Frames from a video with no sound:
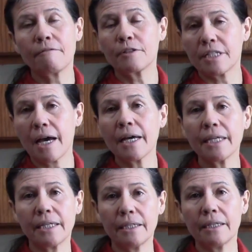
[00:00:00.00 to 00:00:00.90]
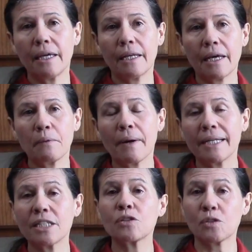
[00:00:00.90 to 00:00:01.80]
for dying, and I
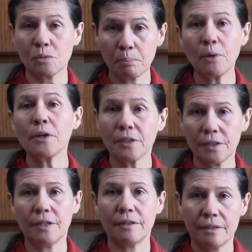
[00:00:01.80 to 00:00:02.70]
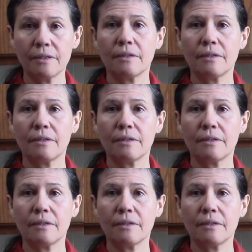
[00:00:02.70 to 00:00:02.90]
wanted to support her.